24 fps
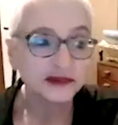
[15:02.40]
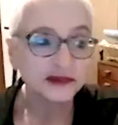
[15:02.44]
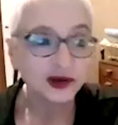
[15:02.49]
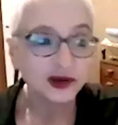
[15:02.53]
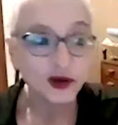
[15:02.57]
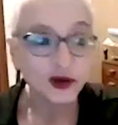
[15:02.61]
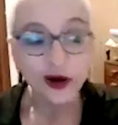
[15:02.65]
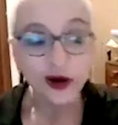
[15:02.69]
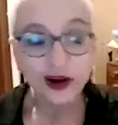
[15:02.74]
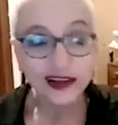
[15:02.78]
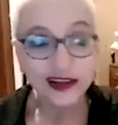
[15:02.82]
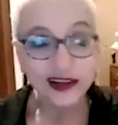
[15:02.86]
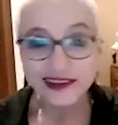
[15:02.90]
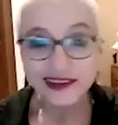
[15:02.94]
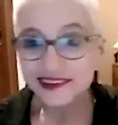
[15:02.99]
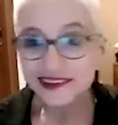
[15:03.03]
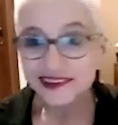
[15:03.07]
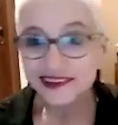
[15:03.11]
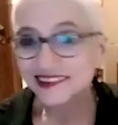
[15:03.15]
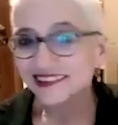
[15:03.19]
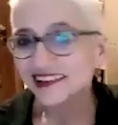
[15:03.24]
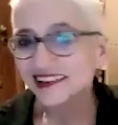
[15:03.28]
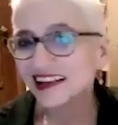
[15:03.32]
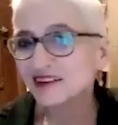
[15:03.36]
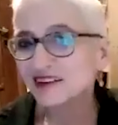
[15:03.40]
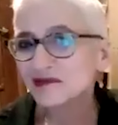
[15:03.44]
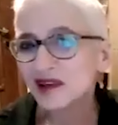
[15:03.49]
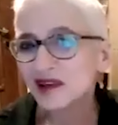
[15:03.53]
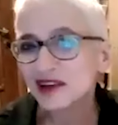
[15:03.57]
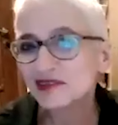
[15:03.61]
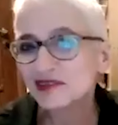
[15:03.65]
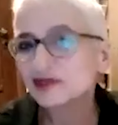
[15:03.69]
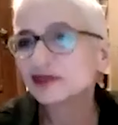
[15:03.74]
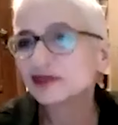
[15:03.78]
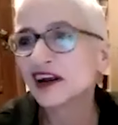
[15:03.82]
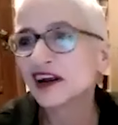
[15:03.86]
colleagues and
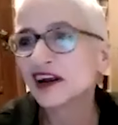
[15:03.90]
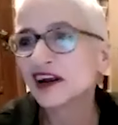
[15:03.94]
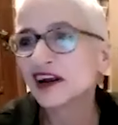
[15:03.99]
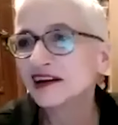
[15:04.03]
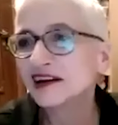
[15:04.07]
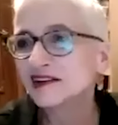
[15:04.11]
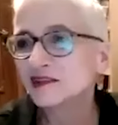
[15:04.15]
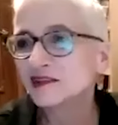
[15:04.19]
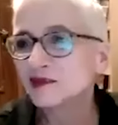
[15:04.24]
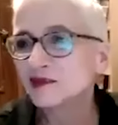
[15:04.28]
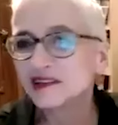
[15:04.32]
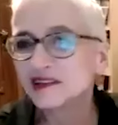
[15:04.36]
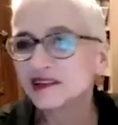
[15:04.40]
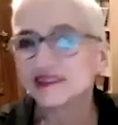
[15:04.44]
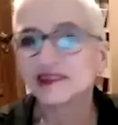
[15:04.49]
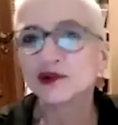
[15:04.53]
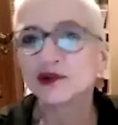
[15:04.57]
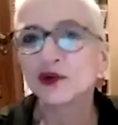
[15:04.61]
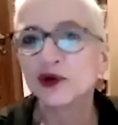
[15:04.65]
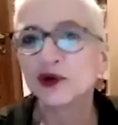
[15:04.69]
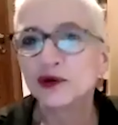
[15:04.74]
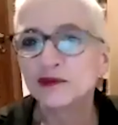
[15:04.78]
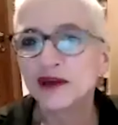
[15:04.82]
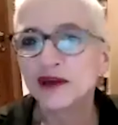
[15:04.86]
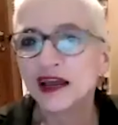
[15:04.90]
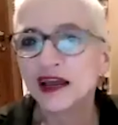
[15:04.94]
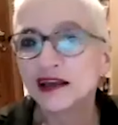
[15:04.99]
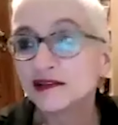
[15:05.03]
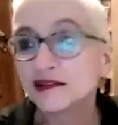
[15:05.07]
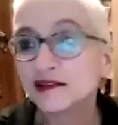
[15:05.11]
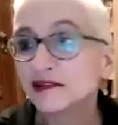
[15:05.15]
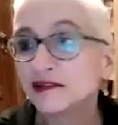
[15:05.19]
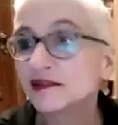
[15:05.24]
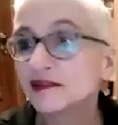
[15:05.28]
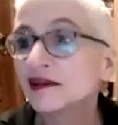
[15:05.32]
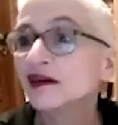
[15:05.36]
my friends, my
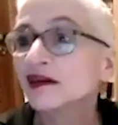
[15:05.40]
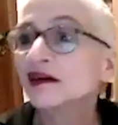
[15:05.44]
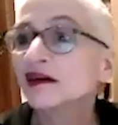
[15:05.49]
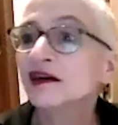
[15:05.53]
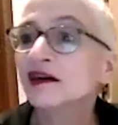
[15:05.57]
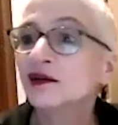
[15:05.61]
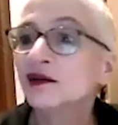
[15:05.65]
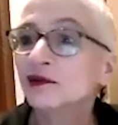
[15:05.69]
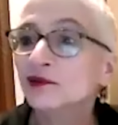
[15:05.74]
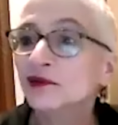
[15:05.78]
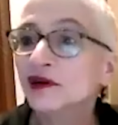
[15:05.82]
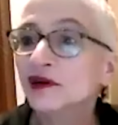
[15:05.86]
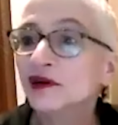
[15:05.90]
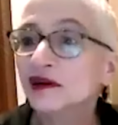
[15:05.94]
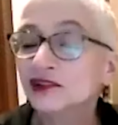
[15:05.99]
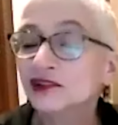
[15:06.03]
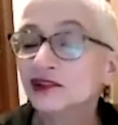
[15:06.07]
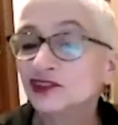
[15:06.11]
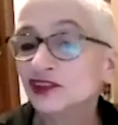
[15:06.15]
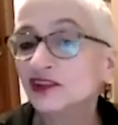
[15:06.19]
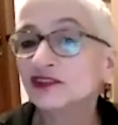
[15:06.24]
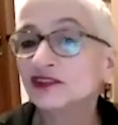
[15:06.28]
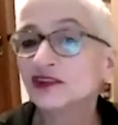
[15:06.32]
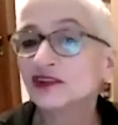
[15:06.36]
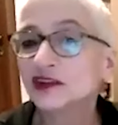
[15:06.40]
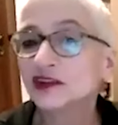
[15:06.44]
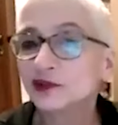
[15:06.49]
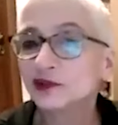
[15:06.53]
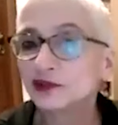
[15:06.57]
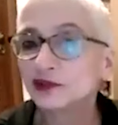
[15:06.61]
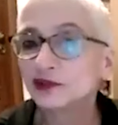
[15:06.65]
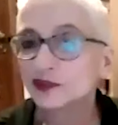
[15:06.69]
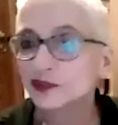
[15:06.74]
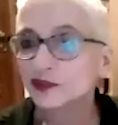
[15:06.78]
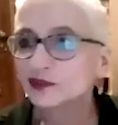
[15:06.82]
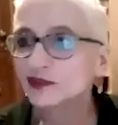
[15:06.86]
schoolmates, were children of
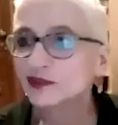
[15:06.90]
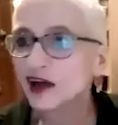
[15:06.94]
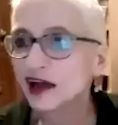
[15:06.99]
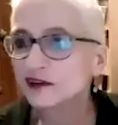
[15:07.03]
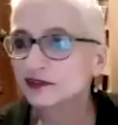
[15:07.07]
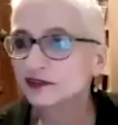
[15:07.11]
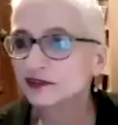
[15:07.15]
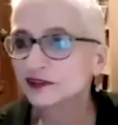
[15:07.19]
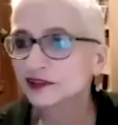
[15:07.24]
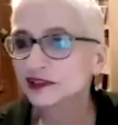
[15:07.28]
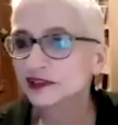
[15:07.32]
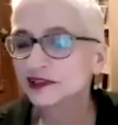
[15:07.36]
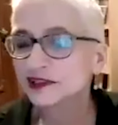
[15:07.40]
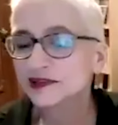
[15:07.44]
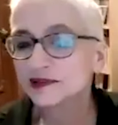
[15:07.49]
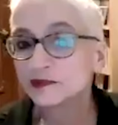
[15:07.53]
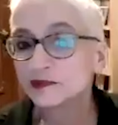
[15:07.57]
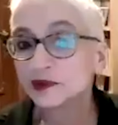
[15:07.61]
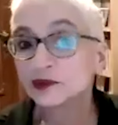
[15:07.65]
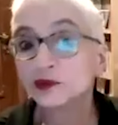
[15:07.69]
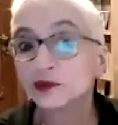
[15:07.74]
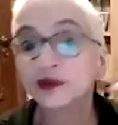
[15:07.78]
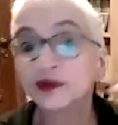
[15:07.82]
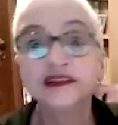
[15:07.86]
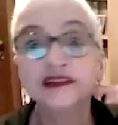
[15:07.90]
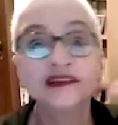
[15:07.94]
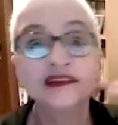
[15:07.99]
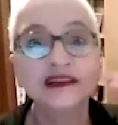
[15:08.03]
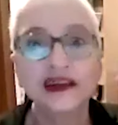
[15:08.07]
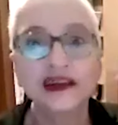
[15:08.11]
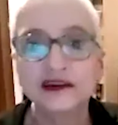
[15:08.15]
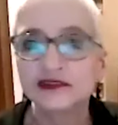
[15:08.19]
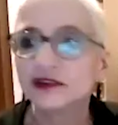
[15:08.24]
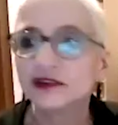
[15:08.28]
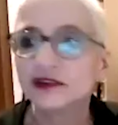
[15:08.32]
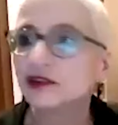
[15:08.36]
survivors, but we
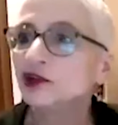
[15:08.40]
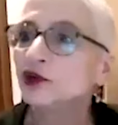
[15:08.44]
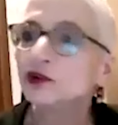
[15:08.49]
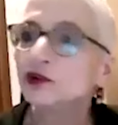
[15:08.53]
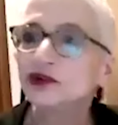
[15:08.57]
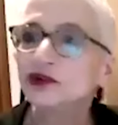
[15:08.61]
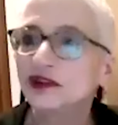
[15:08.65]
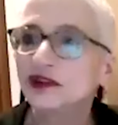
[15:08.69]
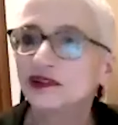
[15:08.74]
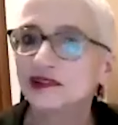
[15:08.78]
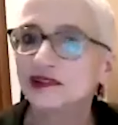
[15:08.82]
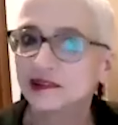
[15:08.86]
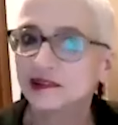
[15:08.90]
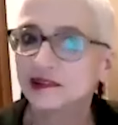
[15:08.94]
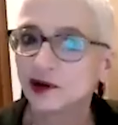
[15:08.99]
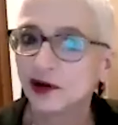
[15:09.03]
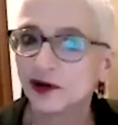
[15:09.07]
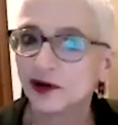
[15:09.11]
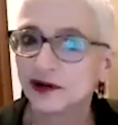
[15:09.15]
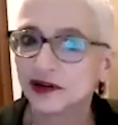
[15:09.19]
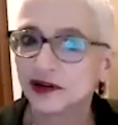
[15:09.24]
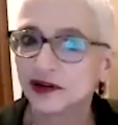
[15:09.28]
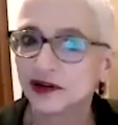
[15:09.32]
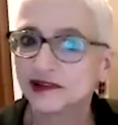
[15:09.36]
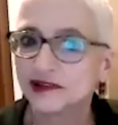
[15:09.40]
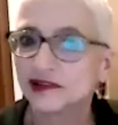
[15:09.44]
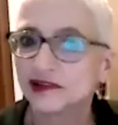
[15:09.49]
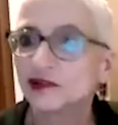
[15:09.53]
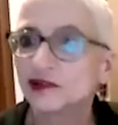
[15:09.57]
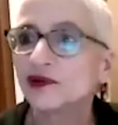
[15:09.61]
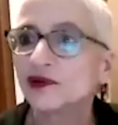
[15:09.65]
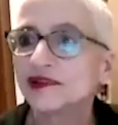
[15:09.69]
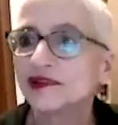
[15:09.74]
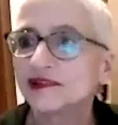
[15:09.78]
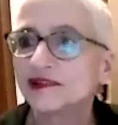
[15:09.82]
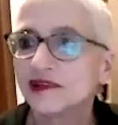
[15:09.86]
never knew their stories. It
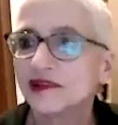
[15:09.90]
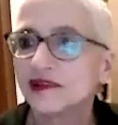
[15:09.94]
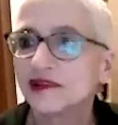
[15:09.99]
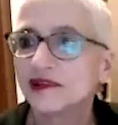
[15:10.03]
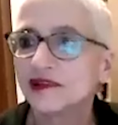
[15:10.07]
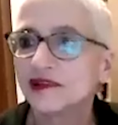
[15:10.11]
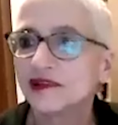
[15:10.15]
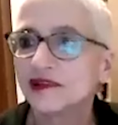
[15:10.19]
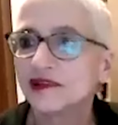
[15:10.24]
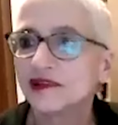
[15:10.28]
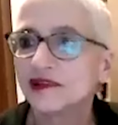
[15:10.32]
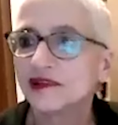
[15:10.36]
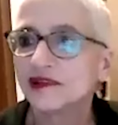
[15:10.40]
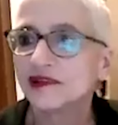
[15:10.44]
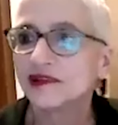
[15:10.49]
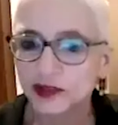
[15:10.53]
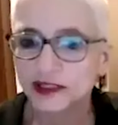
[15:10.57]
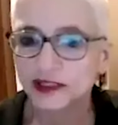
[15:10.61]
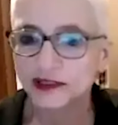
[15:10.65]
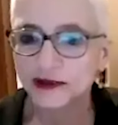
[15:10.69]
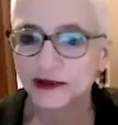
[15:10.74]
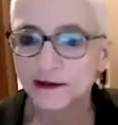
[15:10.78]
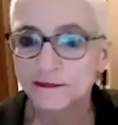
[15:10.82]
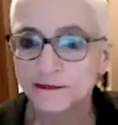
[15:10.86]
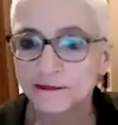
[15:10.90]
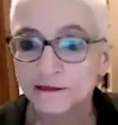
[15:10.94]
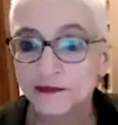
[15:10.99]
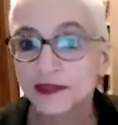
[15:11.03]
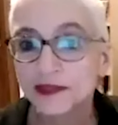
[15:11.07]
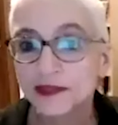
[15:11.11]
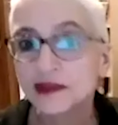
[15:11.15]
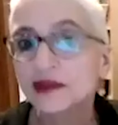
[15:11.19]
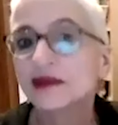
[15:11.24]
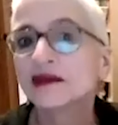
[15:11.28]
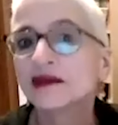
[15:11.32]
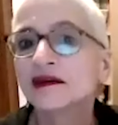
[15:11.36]
was unspoken.
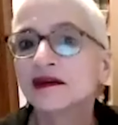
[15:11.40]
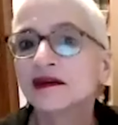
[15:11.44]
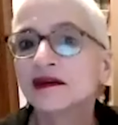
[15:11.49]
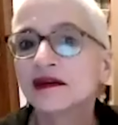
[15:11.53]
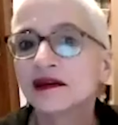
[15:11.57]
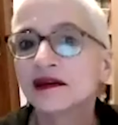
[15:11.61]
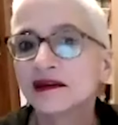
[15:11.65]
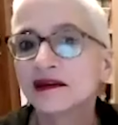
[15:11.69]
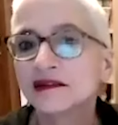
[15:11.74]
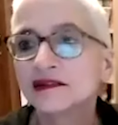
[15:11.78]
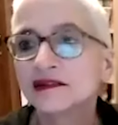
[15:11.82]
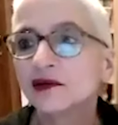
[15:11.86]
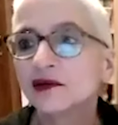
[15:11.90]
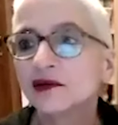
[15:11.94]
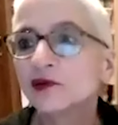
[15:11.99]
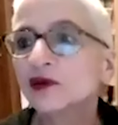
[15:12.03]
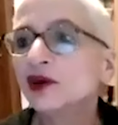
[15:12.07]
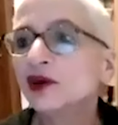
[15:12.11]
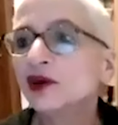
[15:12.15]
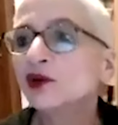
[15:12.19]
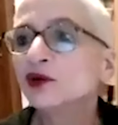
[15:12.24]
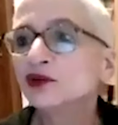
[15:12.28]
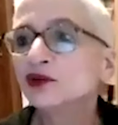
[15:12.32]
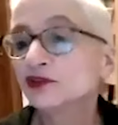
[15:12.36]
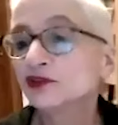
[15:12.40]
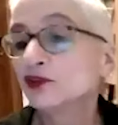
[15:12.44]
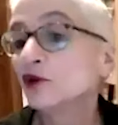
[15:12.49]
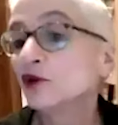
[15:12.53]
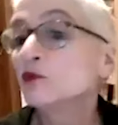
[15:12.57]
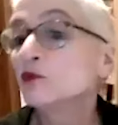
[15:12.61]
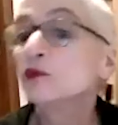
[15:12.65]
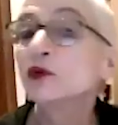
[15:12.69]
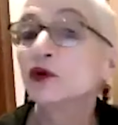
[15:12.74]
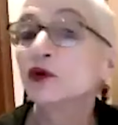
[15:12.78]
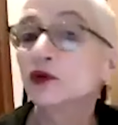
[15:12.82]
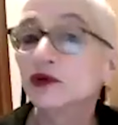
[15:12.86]
So we looked
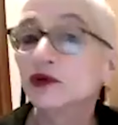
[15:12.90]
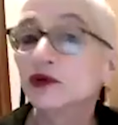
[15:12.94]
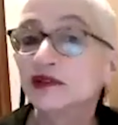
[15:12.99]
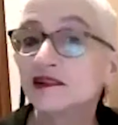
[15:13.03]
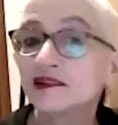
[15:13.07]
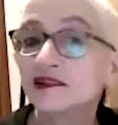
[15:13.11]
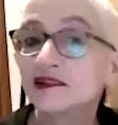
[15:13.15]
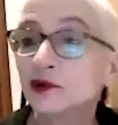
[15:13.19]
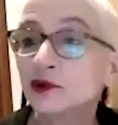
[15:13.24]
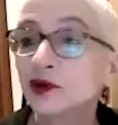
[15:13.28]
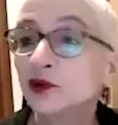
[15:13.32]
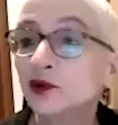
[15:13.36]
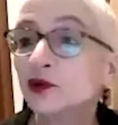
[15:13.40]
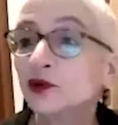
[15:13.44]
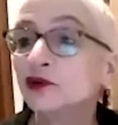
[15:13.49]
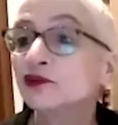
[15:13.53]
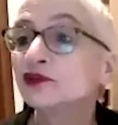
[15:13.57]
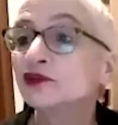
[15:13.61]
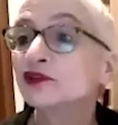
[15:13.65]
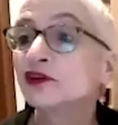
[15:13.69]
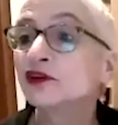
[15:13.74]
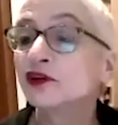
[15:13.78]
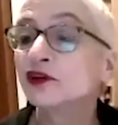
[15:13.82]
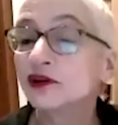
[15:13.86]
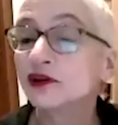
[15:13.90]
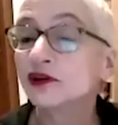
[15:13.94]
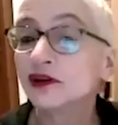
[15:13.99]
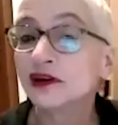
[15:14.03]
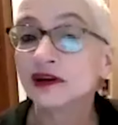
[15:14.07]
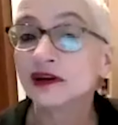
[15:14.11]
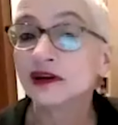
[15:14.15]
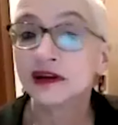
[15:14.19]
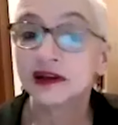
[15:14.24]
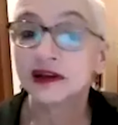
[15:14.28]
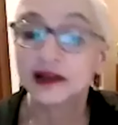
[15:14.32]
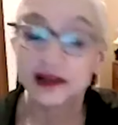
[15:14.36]
for books. We looked for
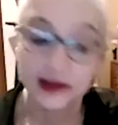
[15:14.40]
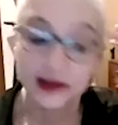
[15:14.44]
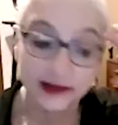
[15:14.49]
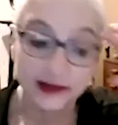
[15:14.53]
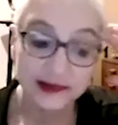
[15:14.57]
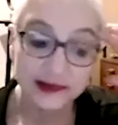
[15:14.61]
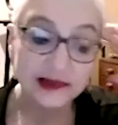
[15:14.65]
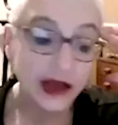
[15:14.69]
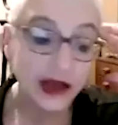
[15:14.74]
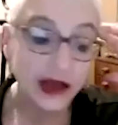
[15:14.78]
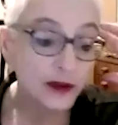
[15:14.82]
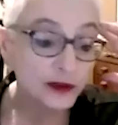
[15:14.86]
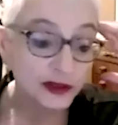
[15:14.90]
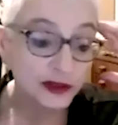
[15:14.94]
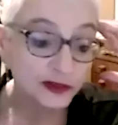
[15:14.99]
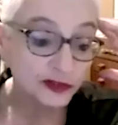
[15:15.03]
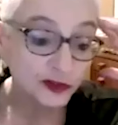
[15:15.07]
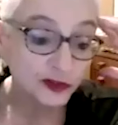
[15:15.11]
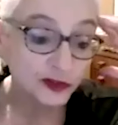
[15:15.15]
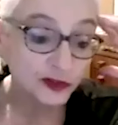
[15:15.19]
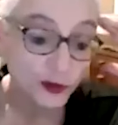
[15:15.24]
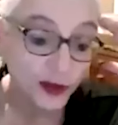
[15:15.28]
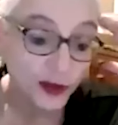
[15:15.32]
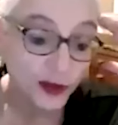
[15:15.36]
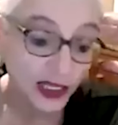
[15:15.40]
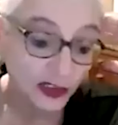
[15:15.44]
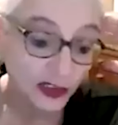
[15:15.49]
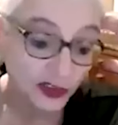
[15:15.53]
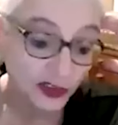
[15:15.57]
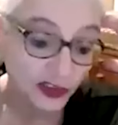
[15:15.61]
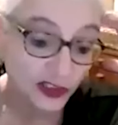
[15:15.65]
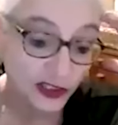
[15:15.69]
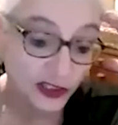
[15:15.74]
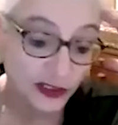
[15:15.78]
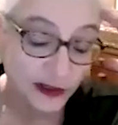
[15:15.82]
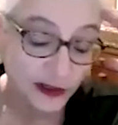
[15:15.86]
some
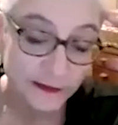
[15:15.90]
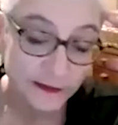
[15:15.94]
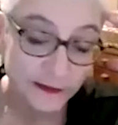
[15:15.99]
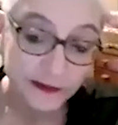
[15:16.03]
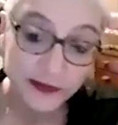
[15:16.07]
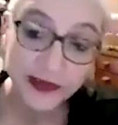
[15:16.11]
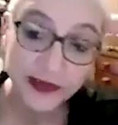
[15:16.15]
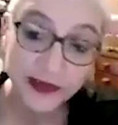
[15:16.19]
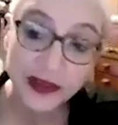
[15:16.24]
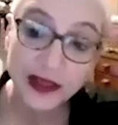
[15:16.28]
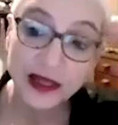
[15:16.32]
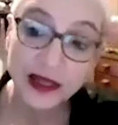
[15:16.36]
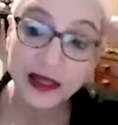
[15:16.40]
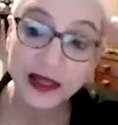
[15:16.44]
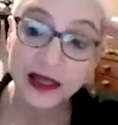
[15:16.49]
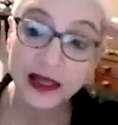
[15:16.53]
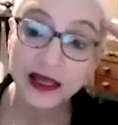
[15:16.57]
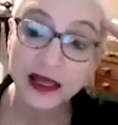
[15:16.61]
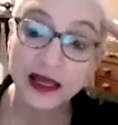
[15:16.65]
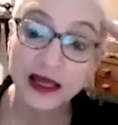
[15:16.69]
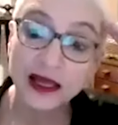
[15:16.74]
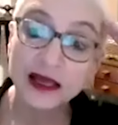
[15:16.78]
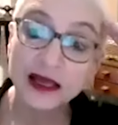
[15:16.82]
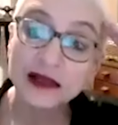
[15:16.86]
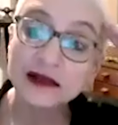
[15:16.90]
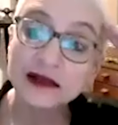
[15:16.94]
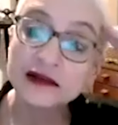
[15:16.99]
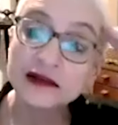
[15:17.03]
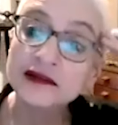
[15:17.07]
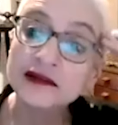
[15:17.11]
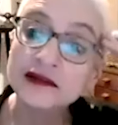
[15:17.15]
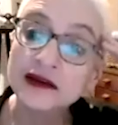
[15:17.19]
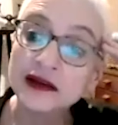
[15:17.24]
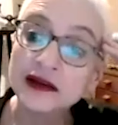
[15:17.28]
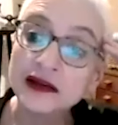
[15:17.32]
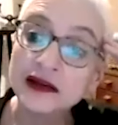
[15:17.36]
information.
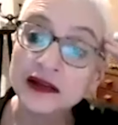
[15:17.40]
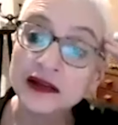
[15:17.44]
And